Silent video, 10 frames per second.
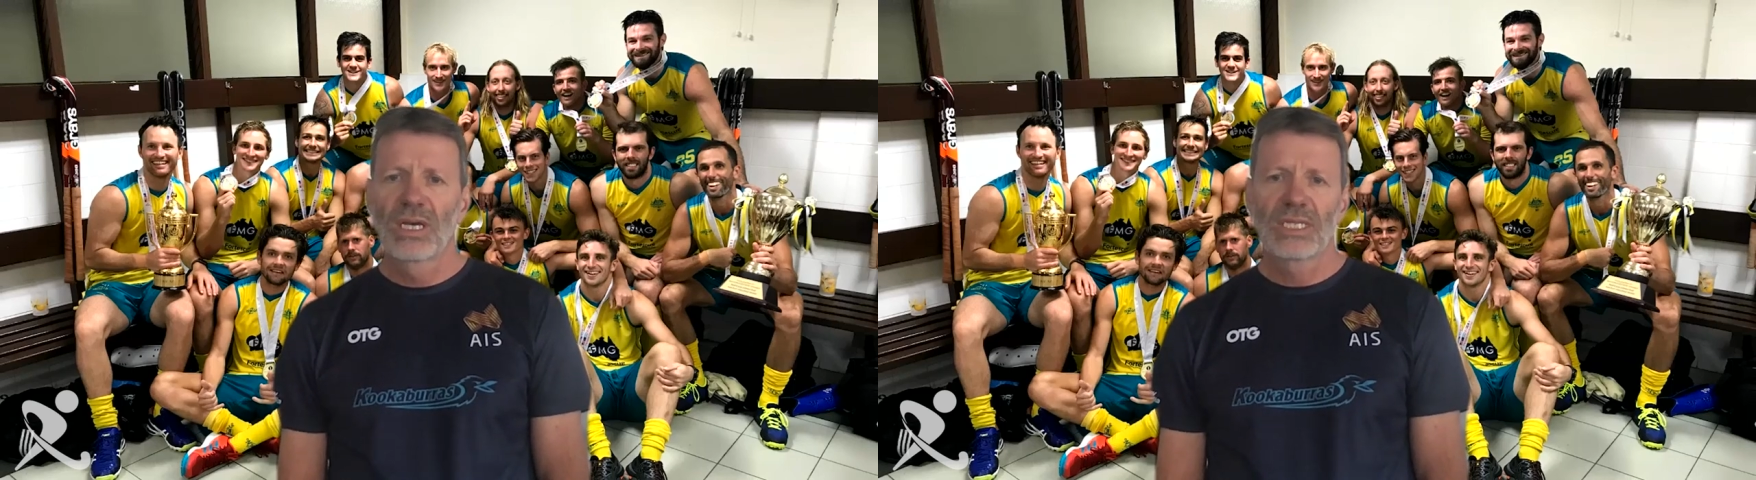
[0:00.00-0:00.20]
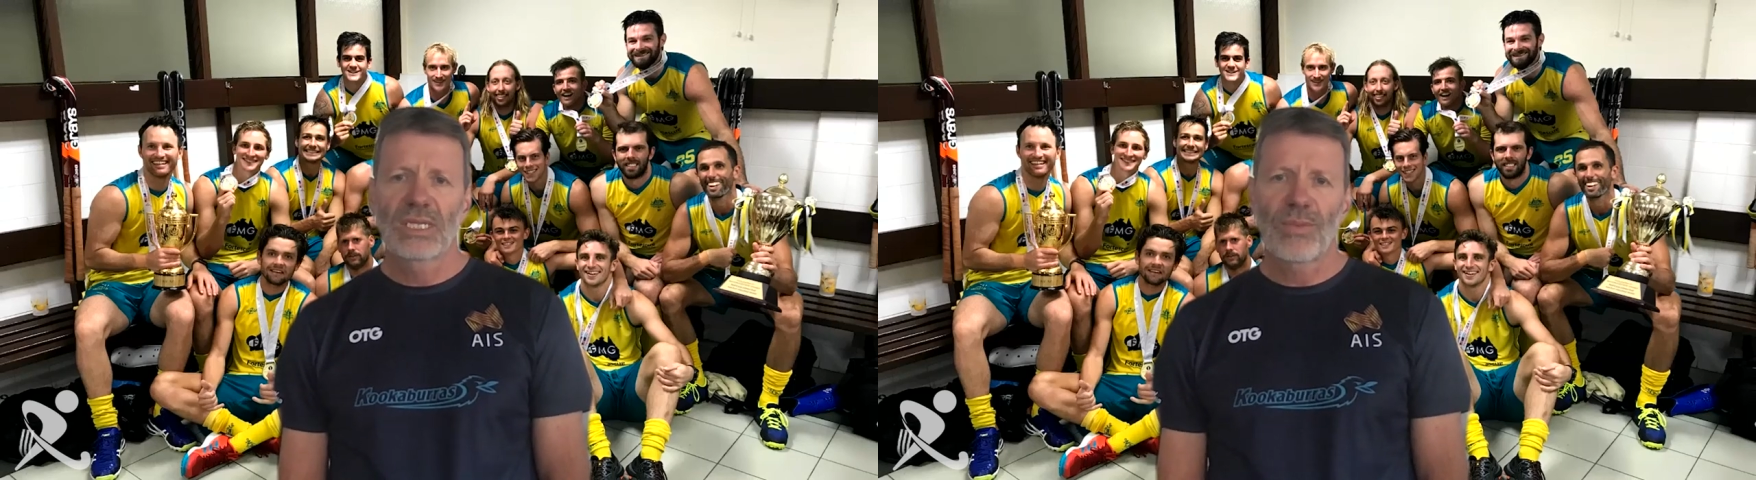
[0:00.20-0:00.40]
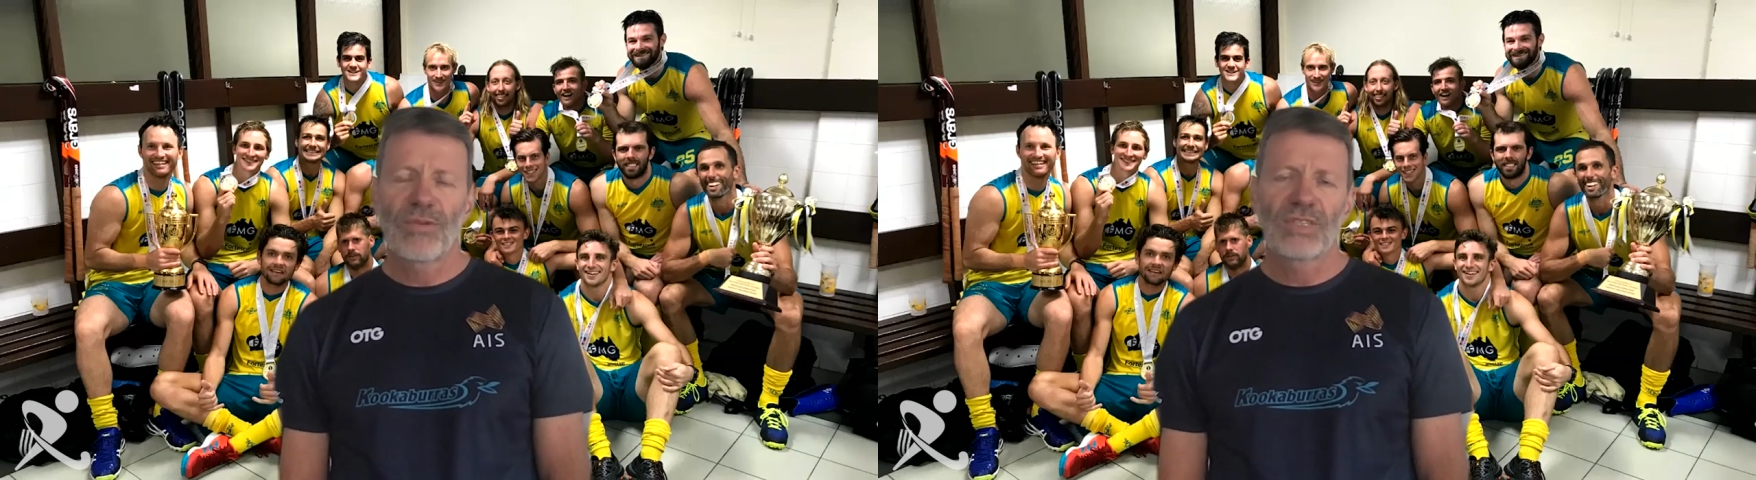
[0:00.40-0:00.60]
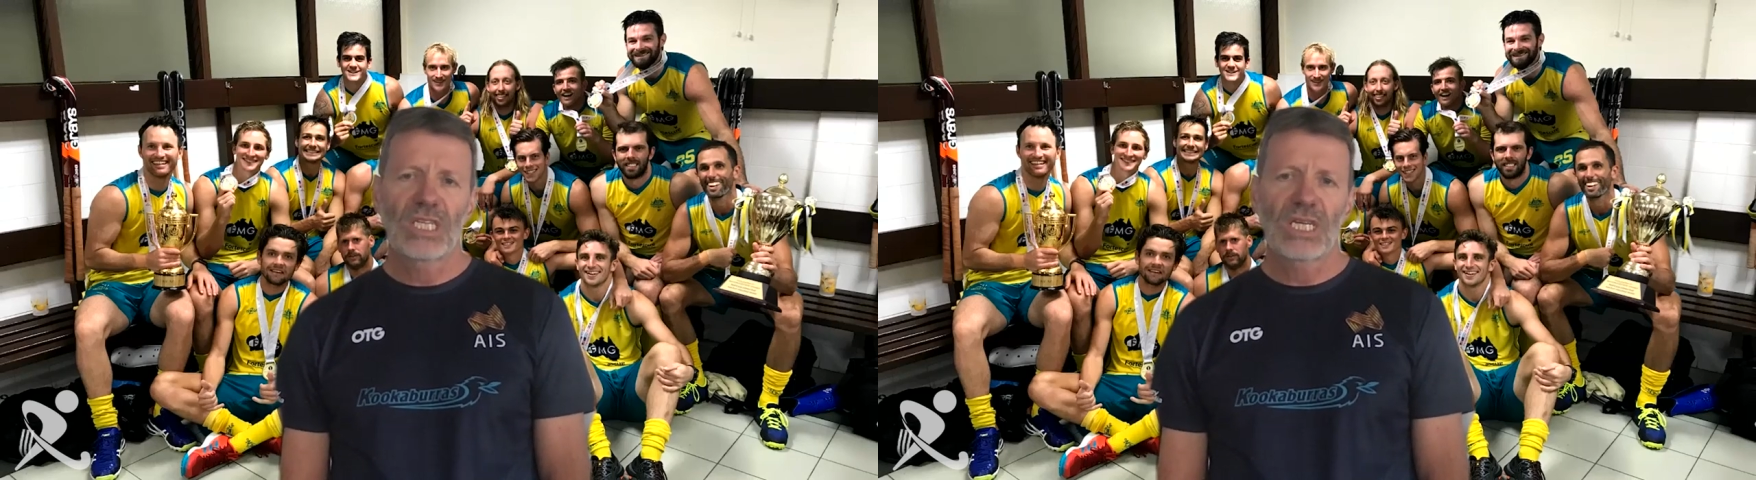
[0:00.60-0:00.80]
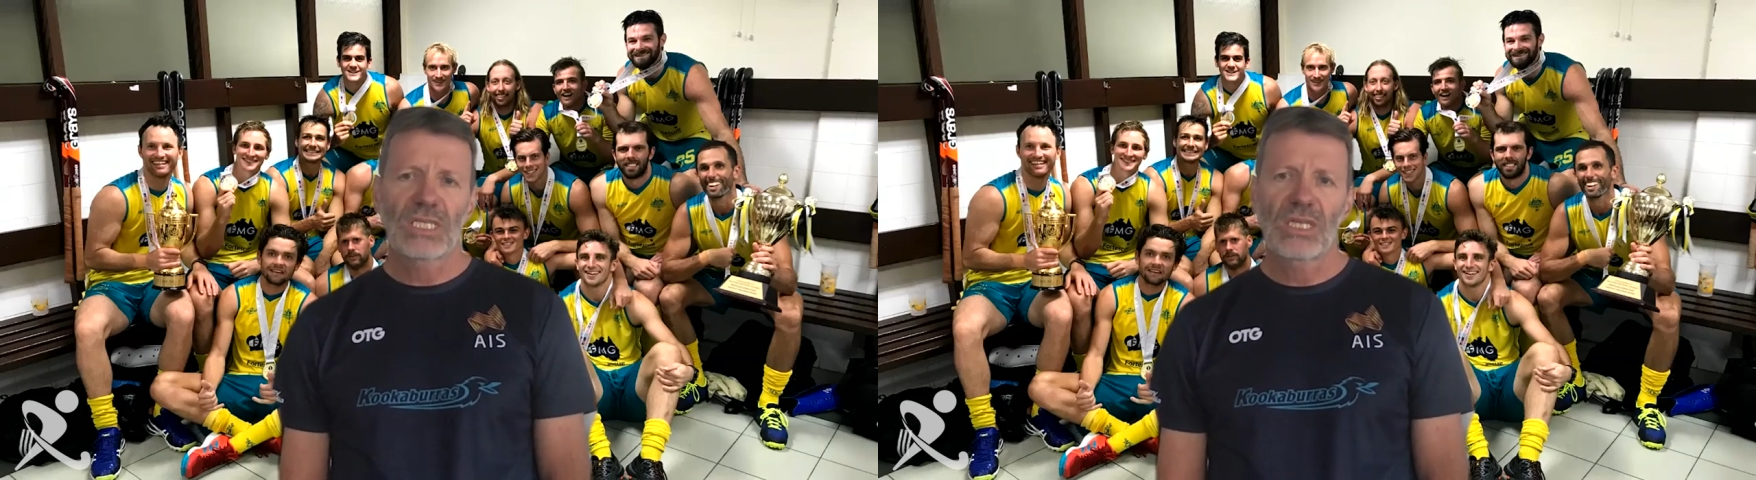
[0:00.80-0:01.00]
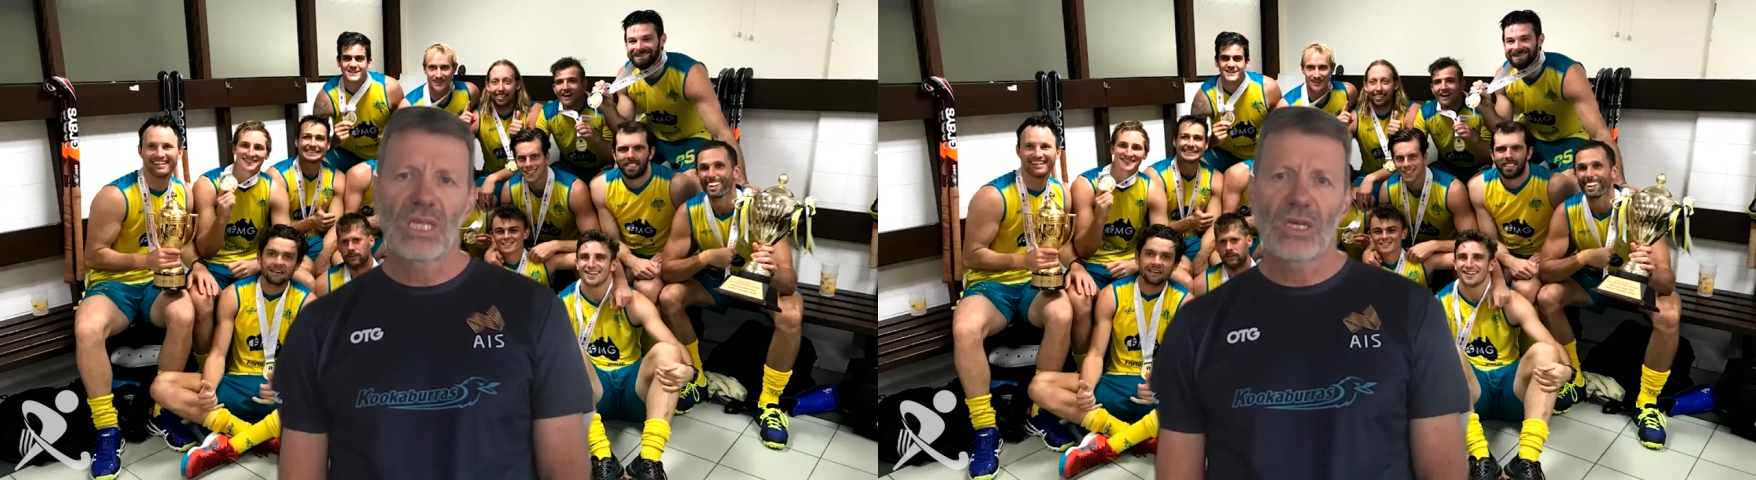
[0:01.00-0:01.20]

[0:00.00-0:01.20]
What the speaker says: some have adjusted their